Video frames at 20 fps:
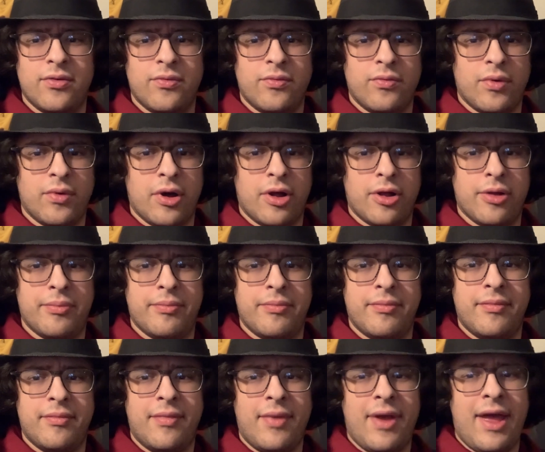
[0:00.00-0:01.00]
Well,
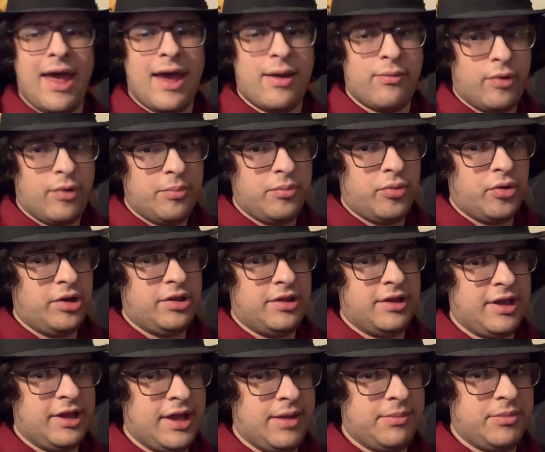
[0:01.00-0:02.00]
at one point in the
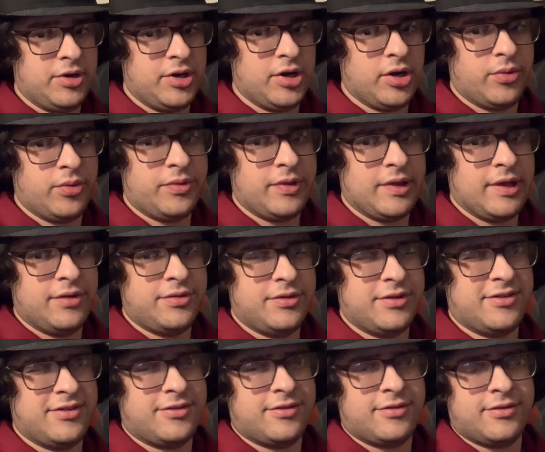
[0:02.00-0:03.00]
game, you're going down
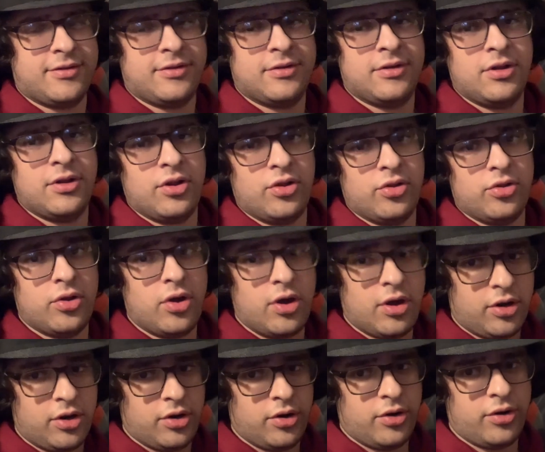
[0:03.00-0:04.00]
this
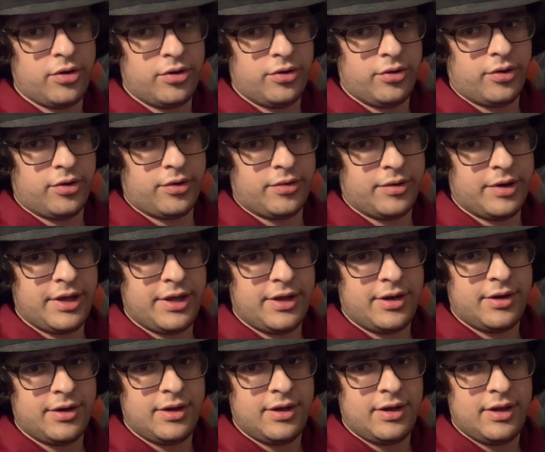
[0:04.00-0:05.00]
long corridor, right?
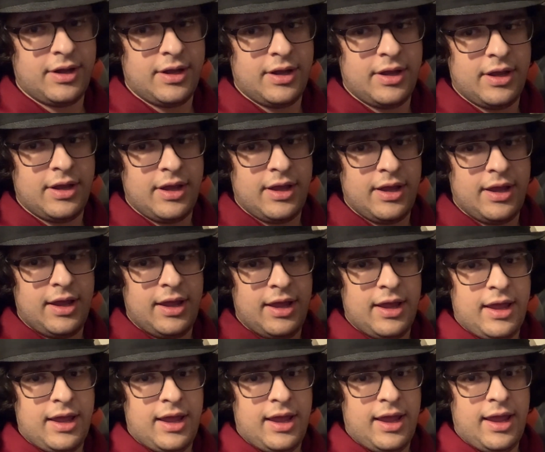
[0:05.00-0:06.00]

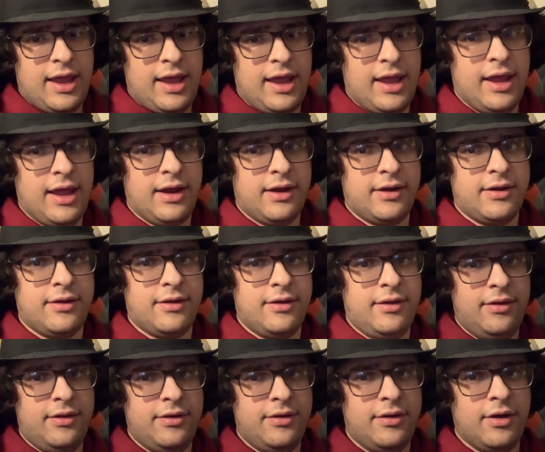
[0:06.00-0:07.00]
And
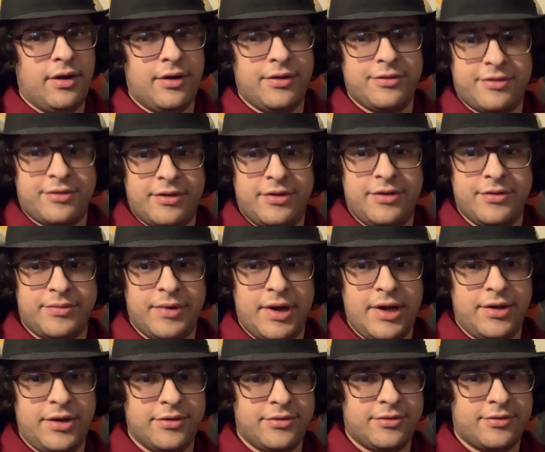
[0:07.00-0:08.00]
all of a sudden your
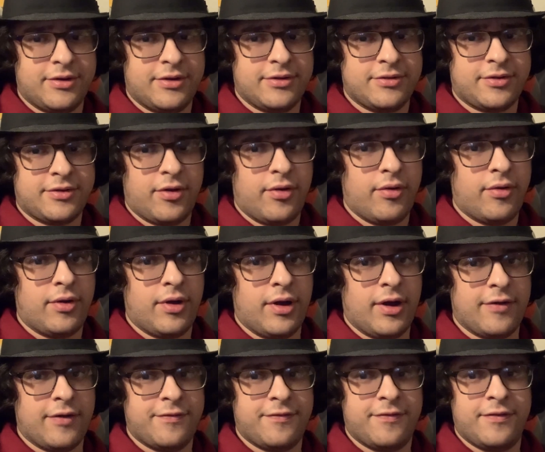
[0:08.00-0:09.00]
radio starts going
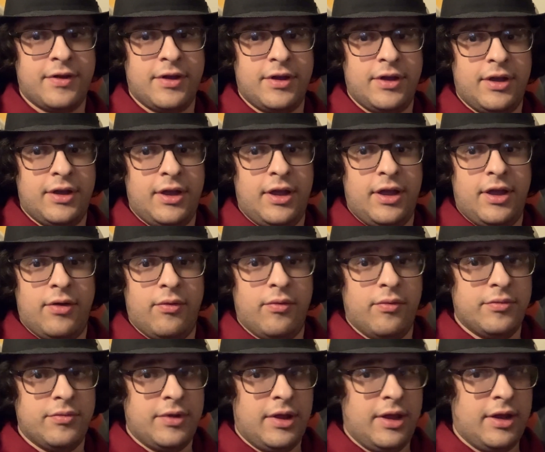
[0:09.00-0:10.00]
off.
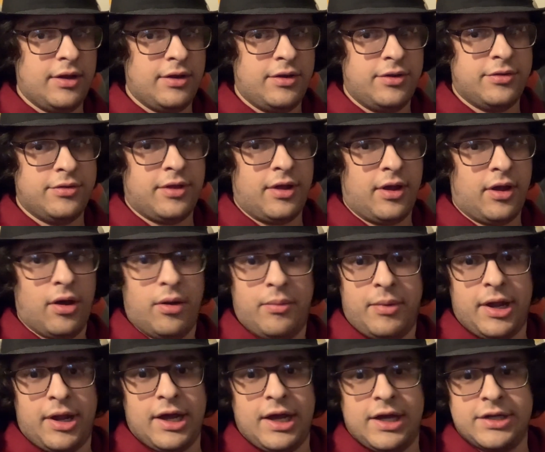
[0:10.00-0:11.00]
And you think, oh
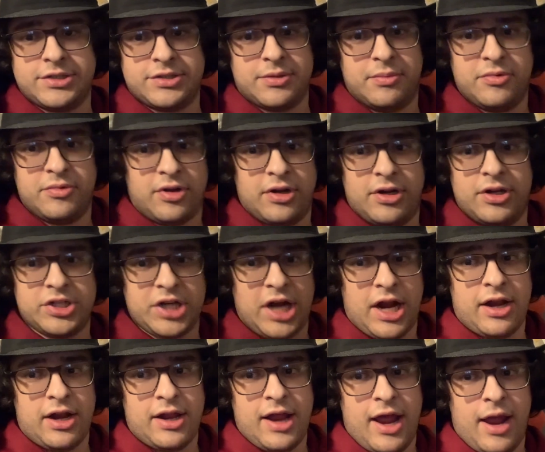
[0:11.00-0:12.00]
my gosh, someone's going to try to
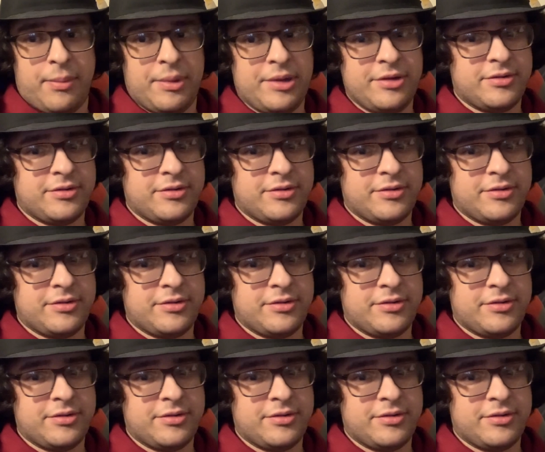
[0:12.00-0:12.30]
attack me.